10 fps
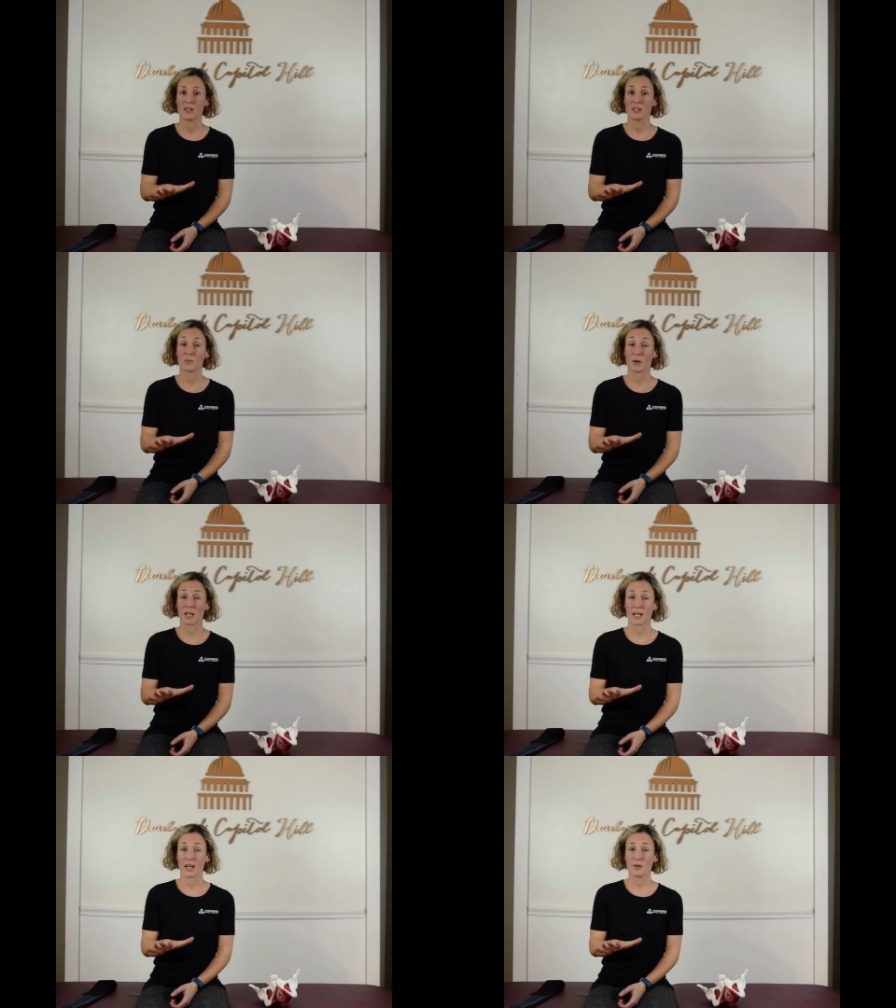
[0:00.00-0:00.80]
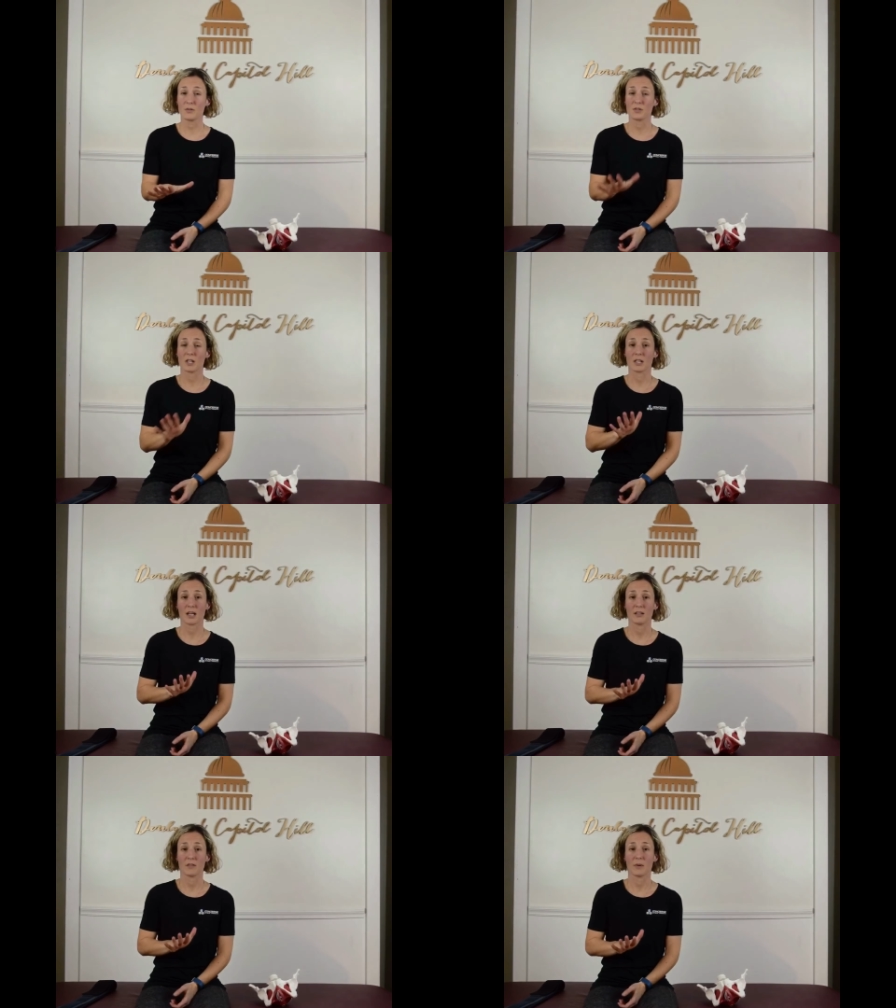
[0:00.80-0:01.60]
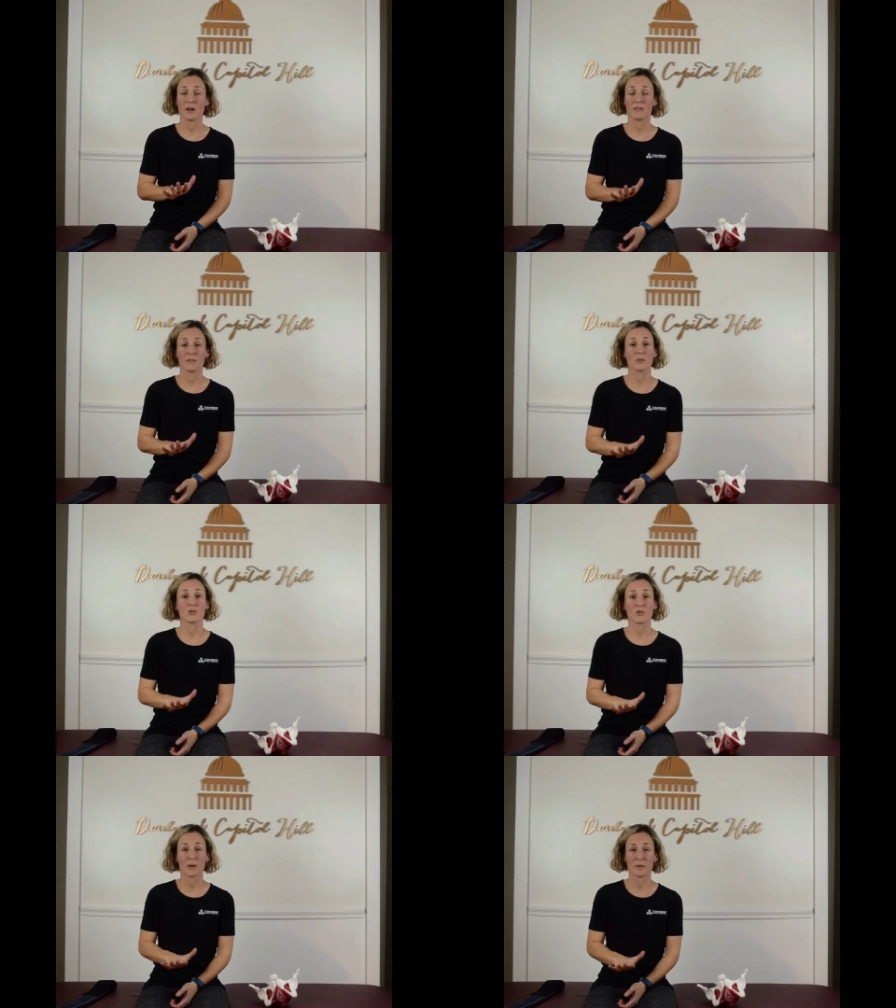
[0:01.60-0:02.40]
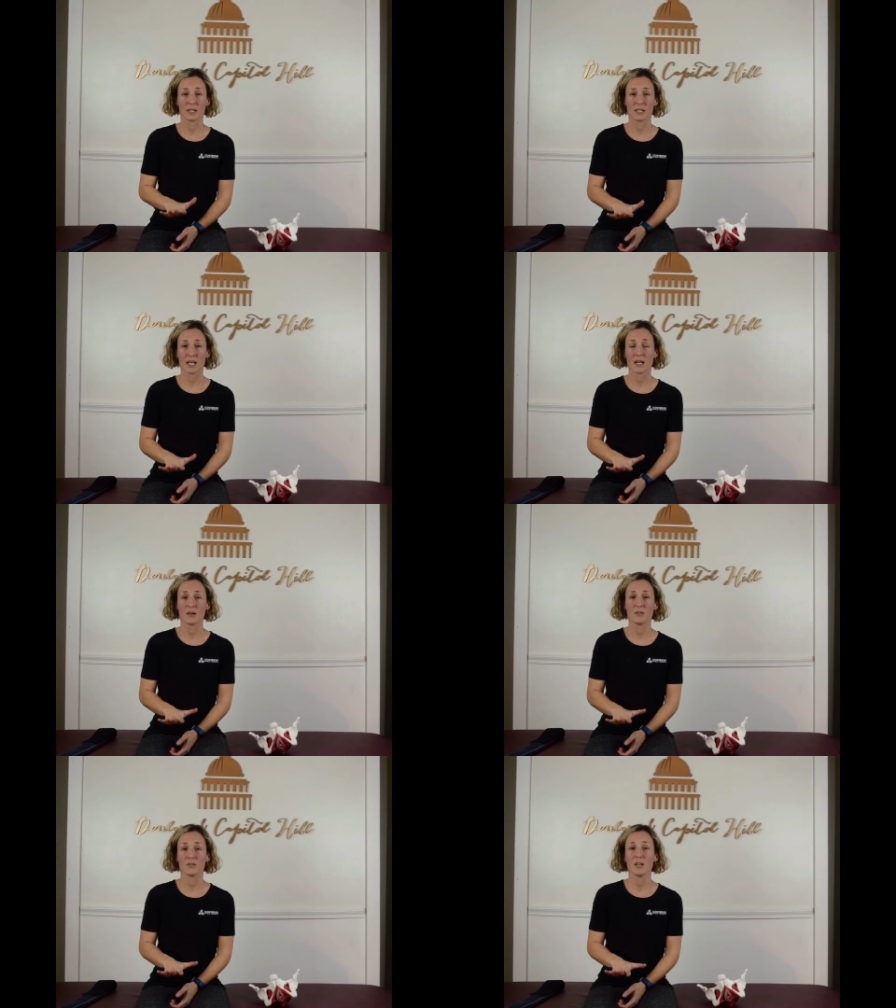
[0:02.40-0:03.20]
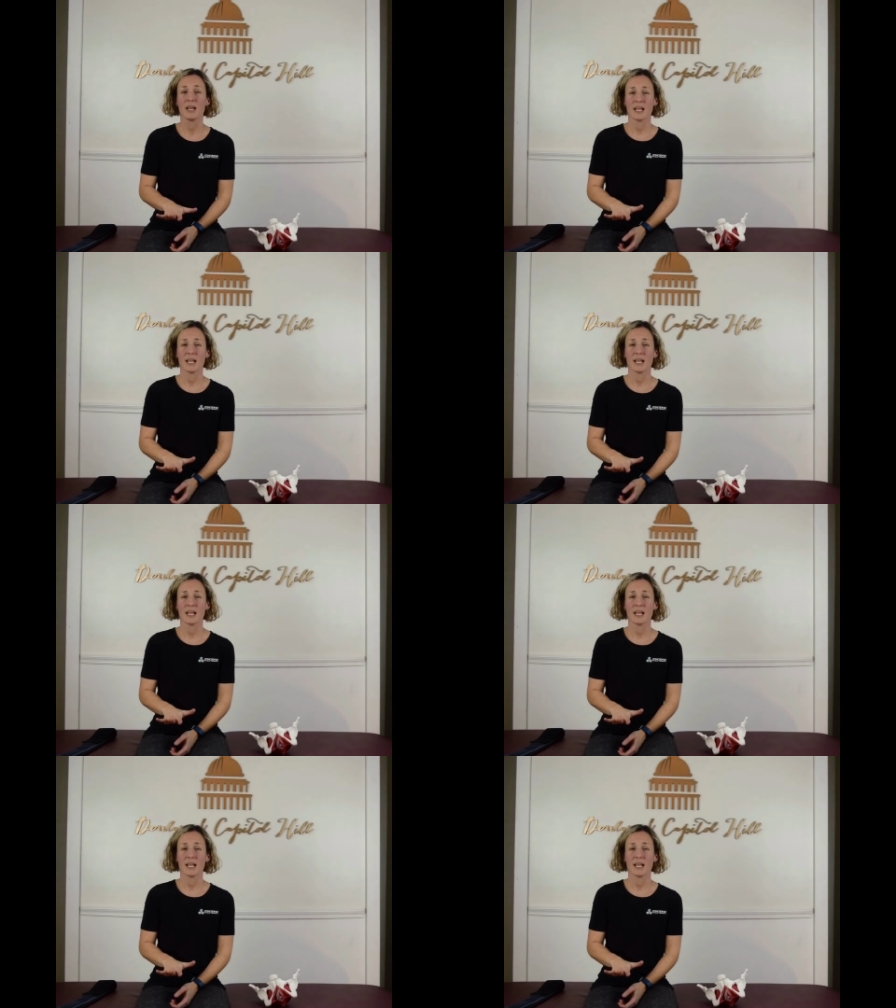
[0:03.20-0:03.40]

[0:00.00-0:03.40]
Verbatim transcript: spreading out and kind of the pelvic floor dropping down